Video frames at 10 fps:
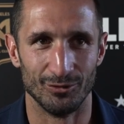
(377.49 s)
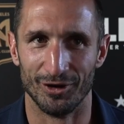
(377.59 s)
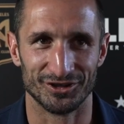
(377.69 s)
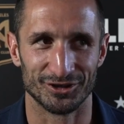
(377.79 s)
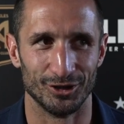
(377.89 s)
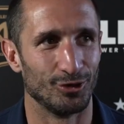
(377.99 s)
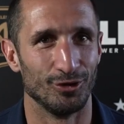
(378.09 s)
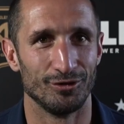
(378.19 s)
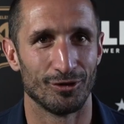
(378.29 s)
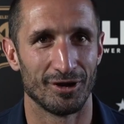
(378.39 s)
He was so
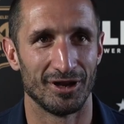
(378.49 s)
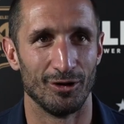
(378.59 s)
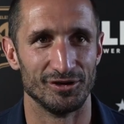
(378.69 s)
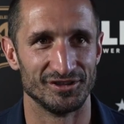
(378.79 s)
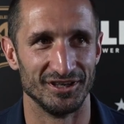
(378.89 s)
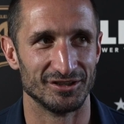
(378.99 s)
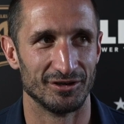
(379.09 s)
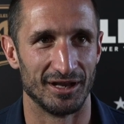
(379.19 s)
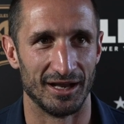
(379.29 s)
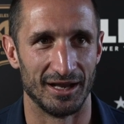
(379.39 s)
good during the old
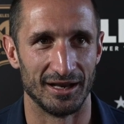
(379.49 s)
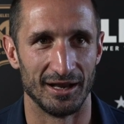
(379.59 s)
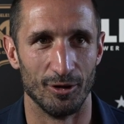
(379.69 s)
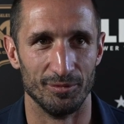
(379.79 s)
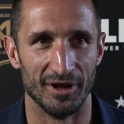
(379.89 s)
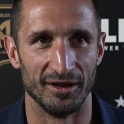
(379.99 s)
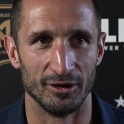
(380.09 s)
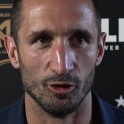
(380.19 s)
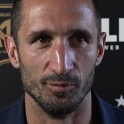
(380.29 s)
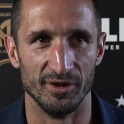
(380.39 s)
season, and I hope that he
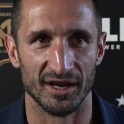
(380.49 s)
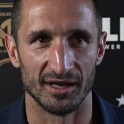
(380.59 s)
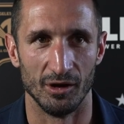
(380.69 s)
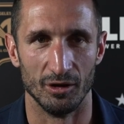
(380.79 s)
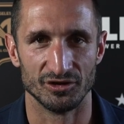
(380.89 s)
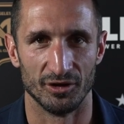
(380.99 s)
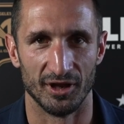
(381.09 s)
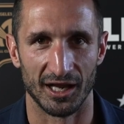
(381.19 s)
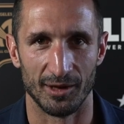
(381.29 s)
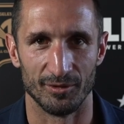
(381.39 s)
could be a key also in
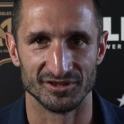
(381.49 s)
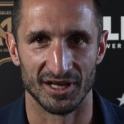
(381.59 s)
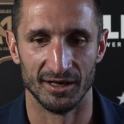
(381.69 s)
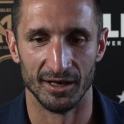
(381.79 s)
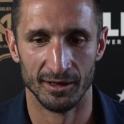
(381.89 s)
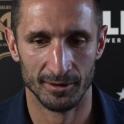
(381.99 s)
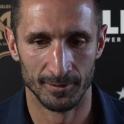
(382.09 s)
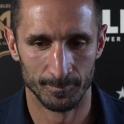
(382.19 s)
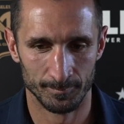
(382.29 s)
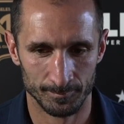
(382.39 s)
the game on Sunday.
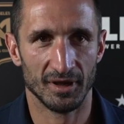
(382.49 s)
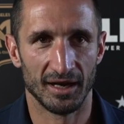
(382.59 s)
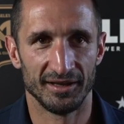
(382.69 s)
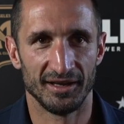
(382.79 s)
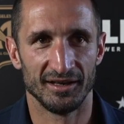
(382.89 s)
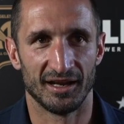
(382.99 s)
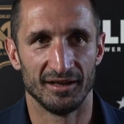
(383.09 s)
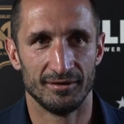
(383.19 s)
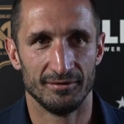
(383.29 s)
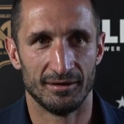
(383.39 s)
I think
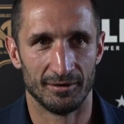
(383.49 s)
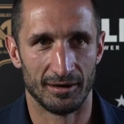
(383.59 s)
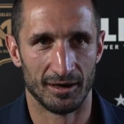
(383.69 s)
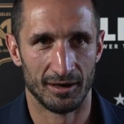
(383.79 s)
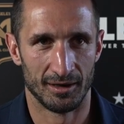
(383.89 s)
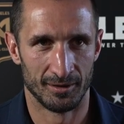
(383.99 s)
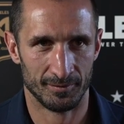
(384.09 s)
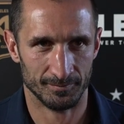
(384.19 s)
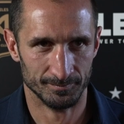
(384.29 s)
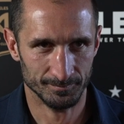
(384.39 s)
that there are
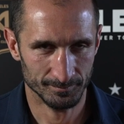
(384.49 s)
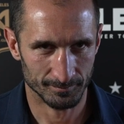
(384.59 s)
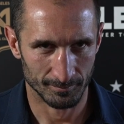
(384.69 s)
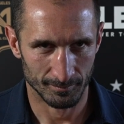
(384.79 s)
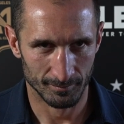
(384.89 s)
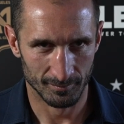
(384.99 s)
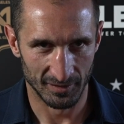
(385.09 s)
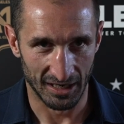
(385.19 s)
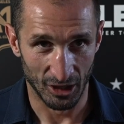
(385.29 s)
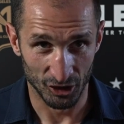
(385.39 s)

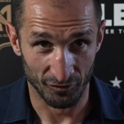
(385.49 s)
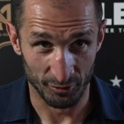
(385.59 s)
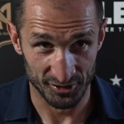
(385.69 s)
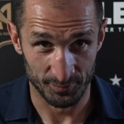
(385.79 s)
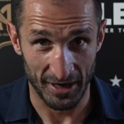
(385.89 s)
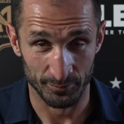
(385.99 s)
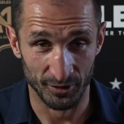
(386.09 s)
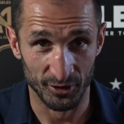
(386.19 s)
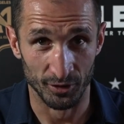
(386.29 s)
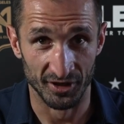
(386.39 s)
a lot of respect
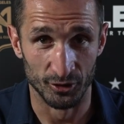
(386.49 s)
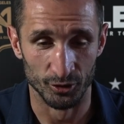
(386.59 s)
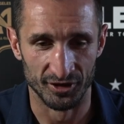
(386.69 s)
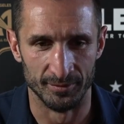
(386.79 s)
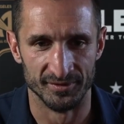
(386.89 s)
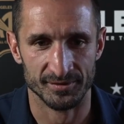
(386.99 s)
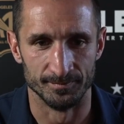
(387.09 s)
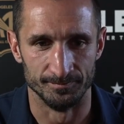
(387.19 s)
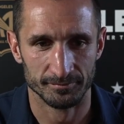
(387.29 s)
between the two teams.